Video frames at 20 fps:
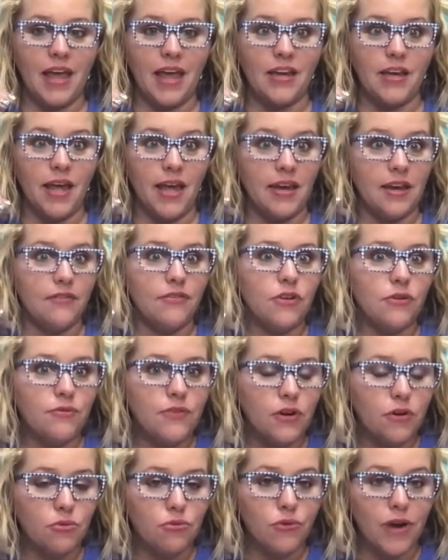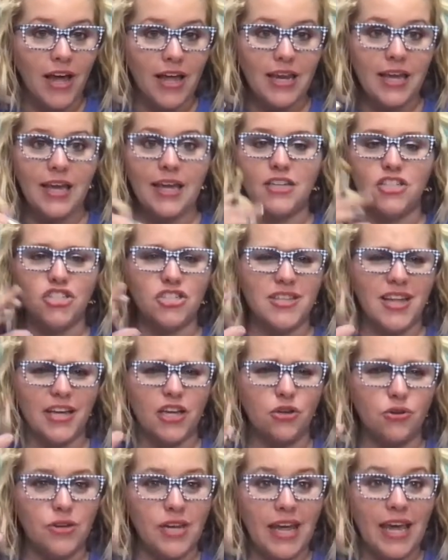and, and if you feel ready and just like
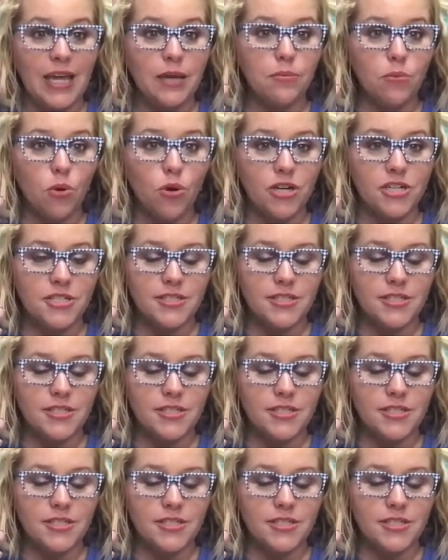you need more